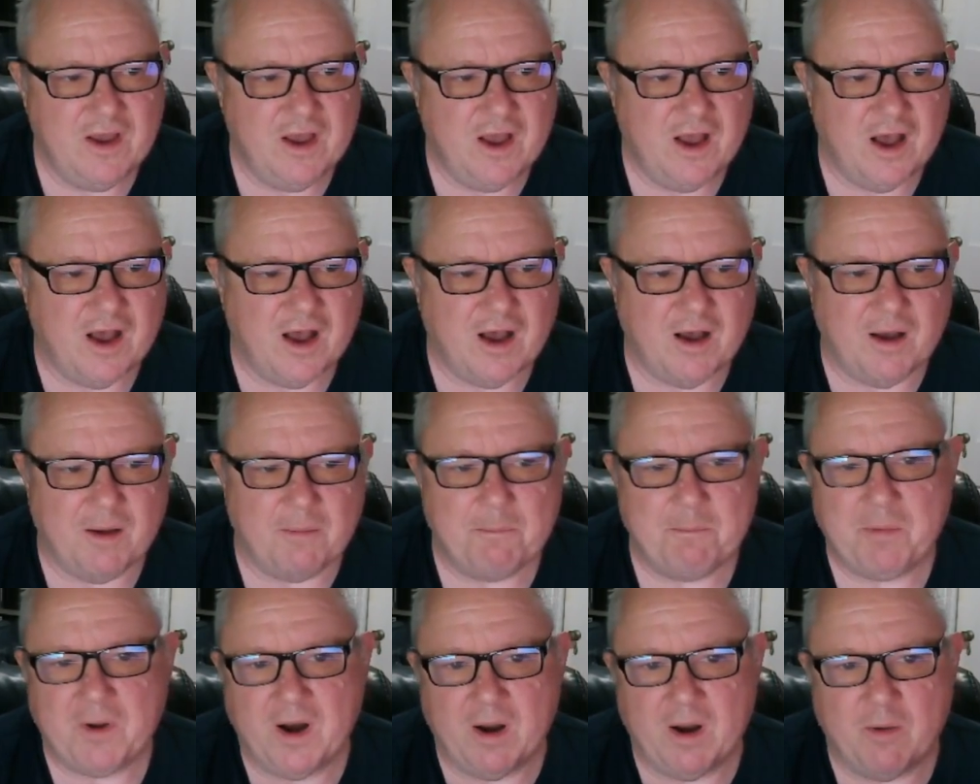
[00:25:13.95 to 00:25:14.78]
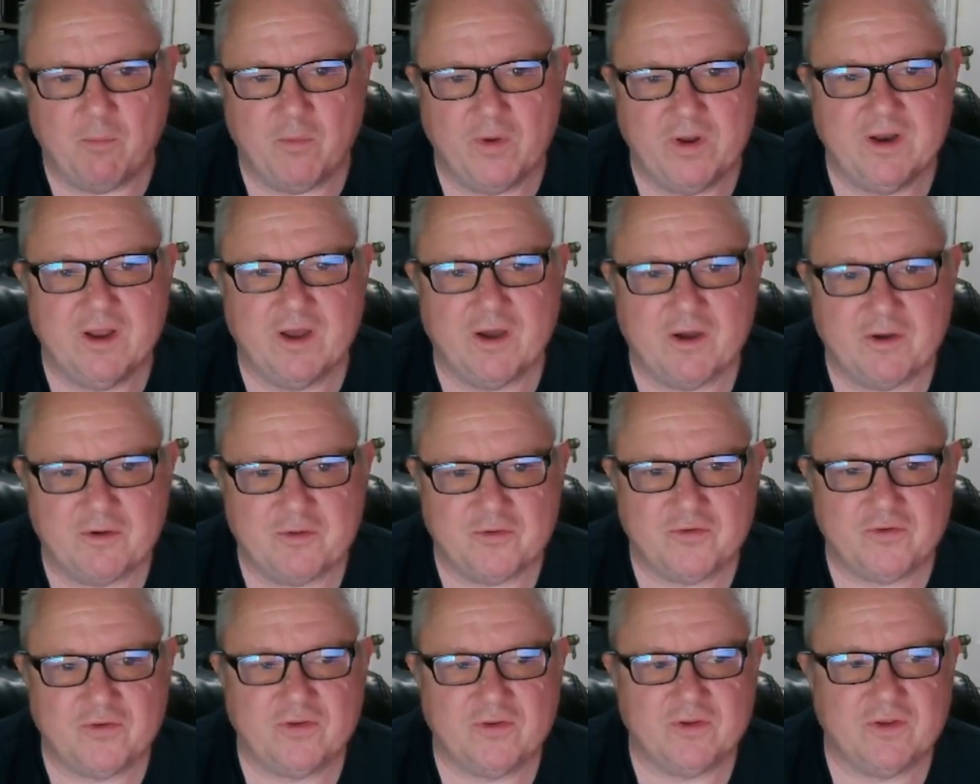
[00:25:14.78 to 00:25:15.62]
But on
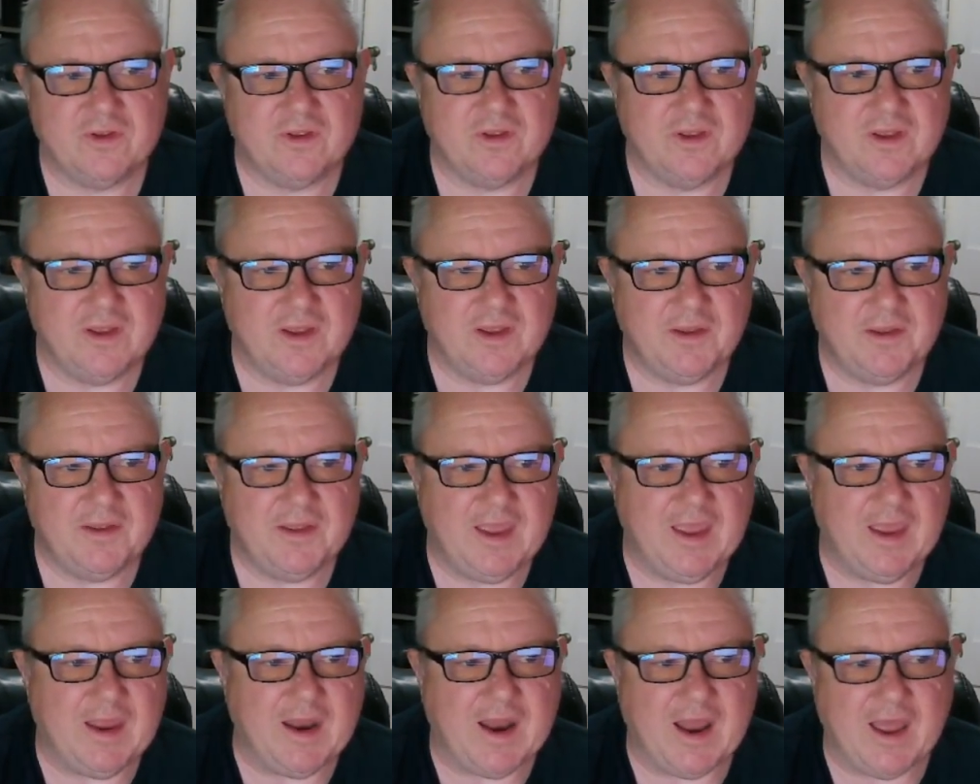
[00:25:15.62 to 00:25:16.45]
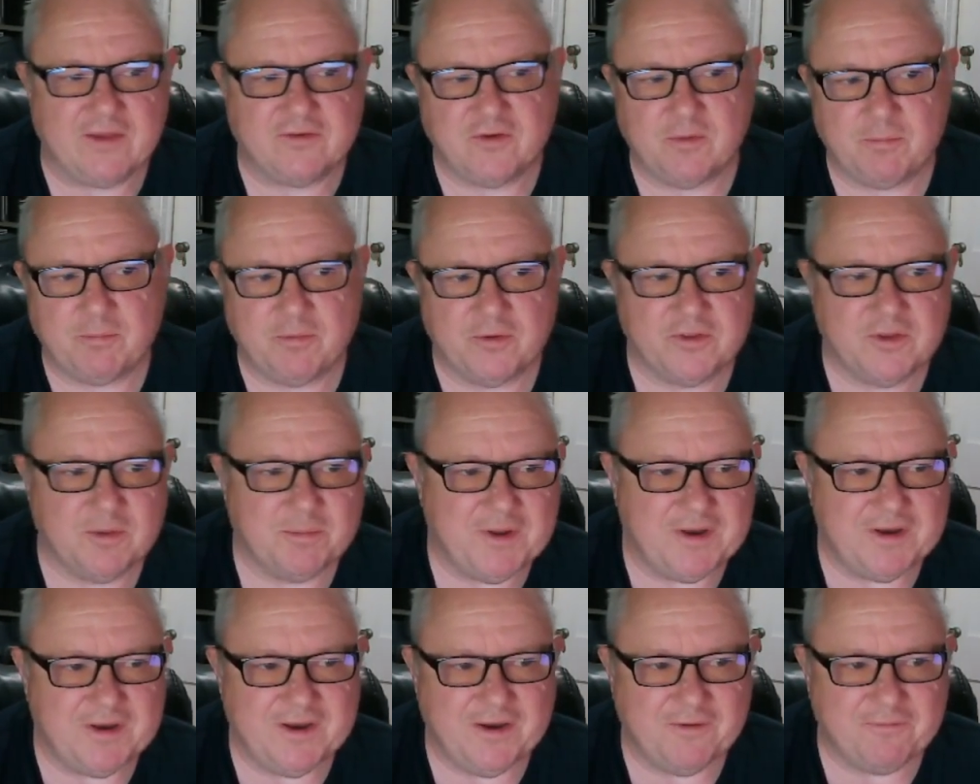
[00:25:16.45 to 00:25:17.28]
Windows, it has to put them
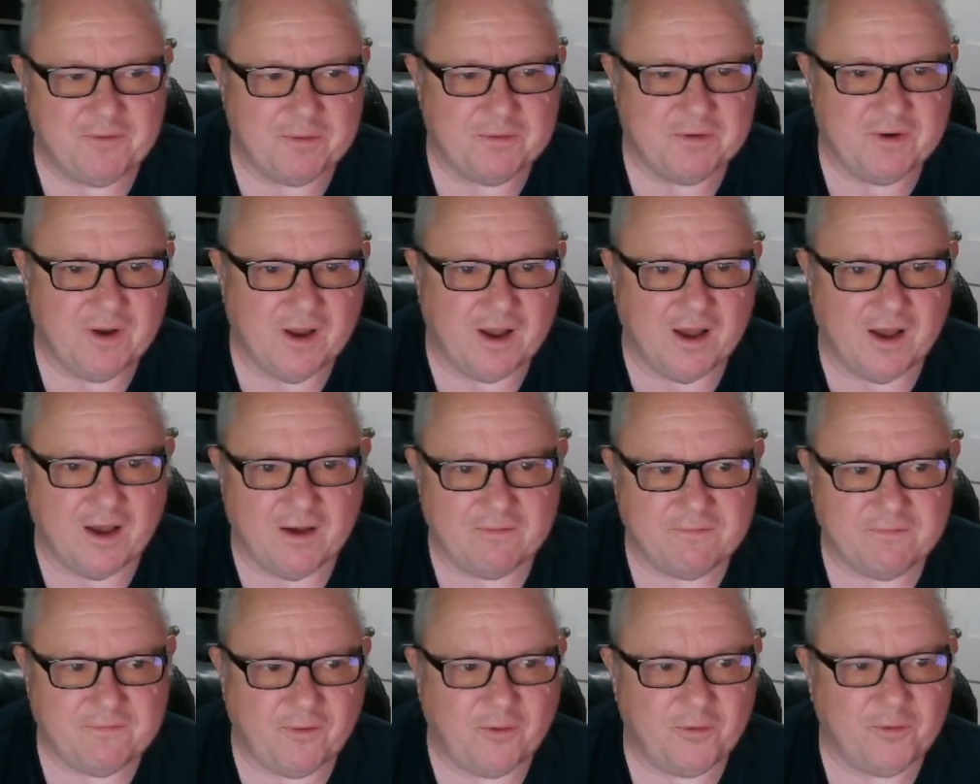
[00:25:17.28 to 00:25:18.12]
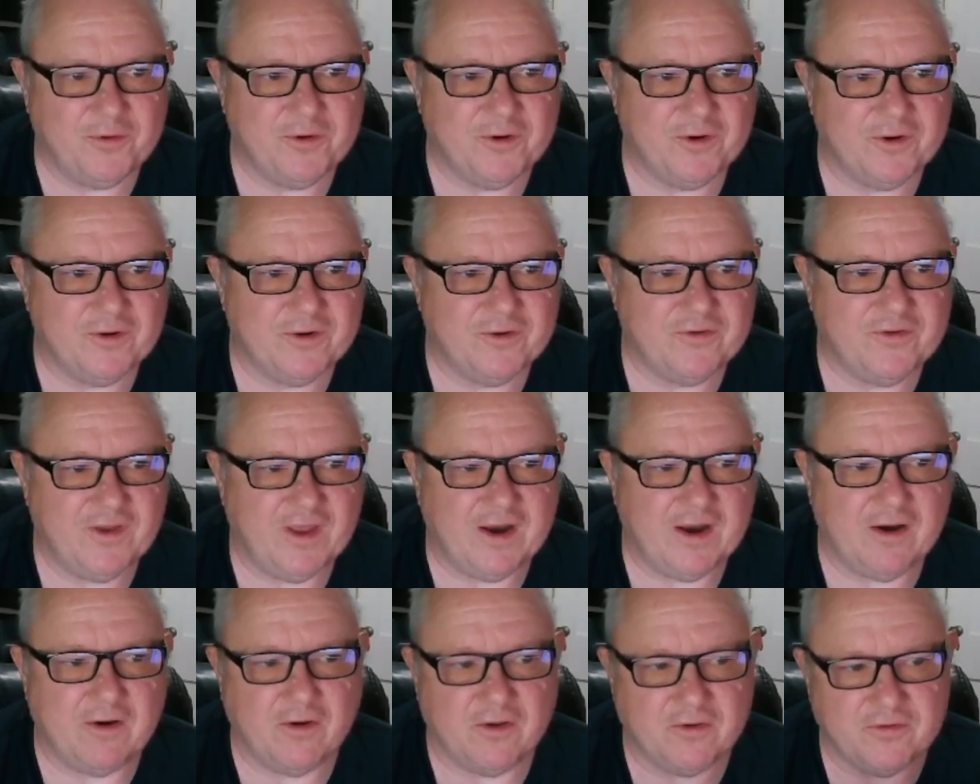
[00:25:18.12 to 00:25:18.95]
in different folders,
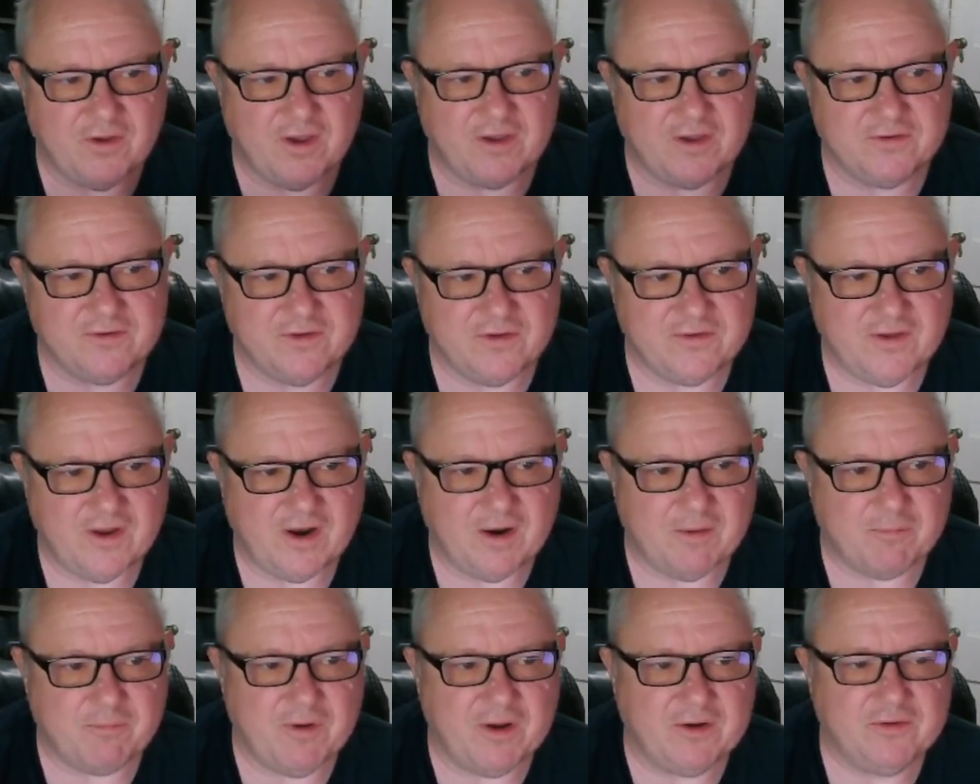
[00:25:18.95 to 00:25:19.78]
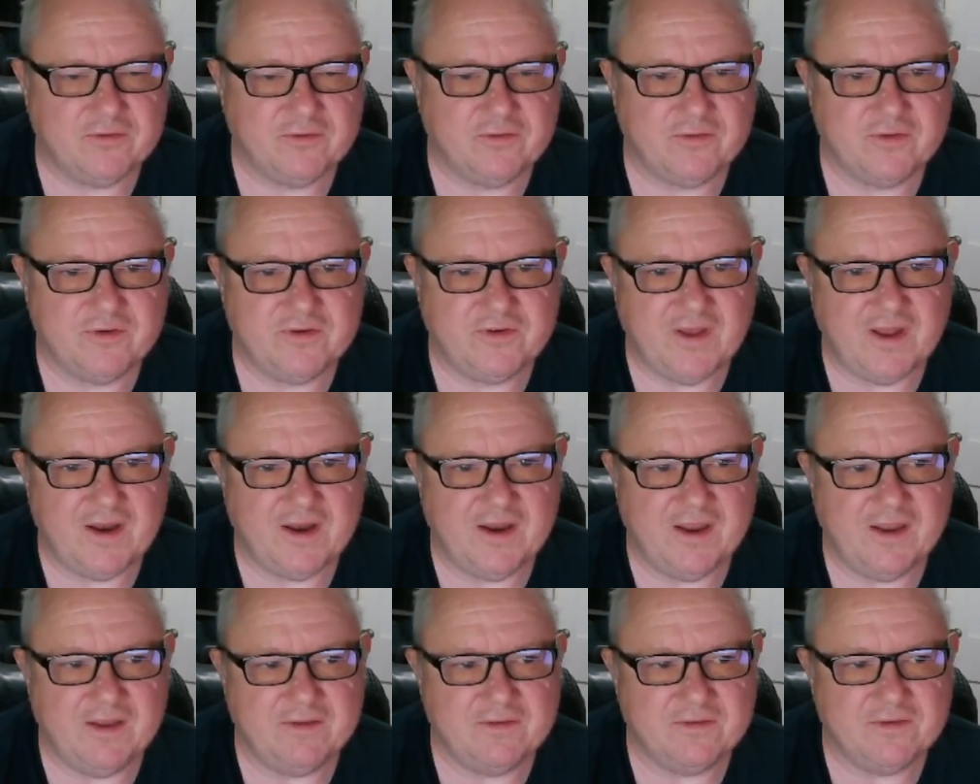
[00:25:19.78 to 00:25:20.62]
and it also has to set up registry
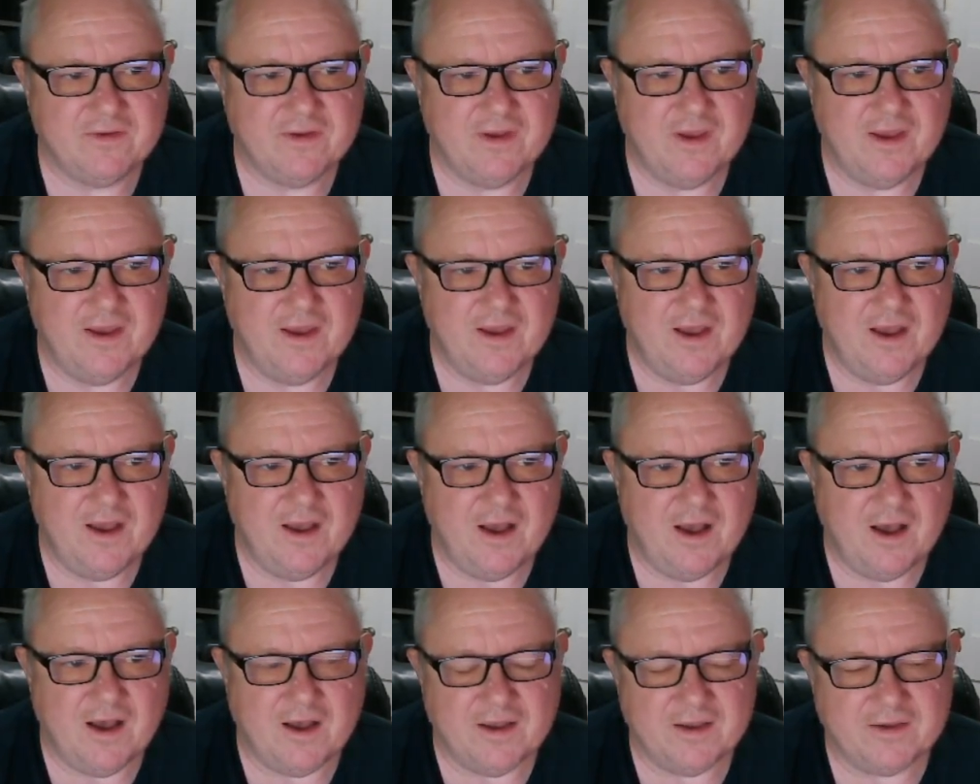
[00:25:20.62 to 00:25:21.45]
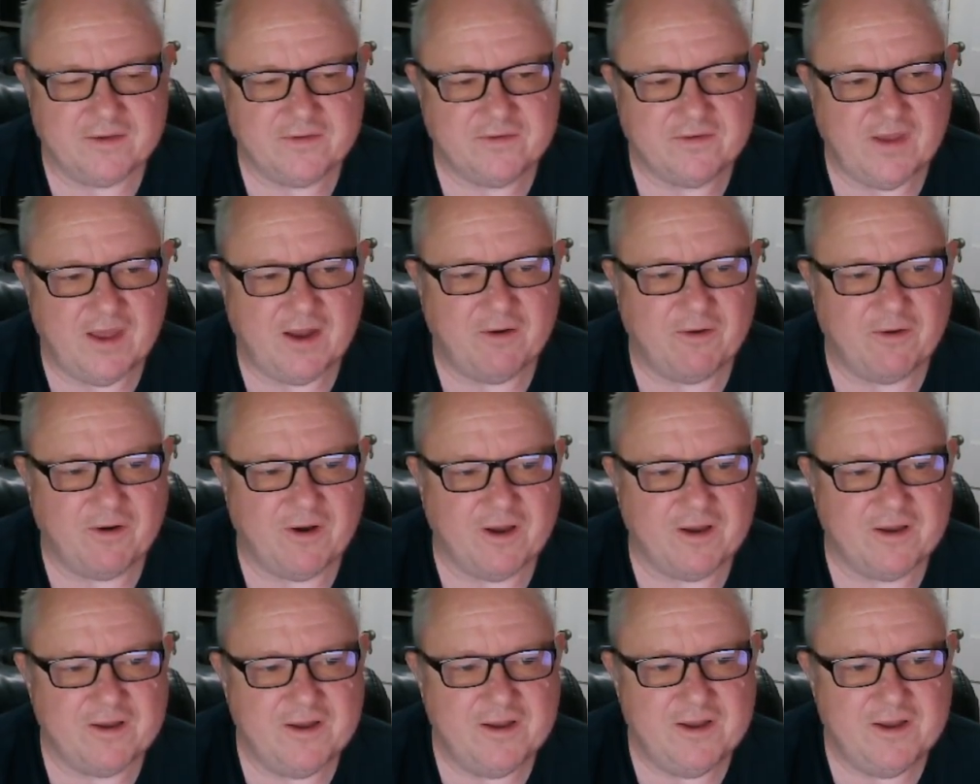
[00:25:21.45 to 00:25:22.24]
settings, etc.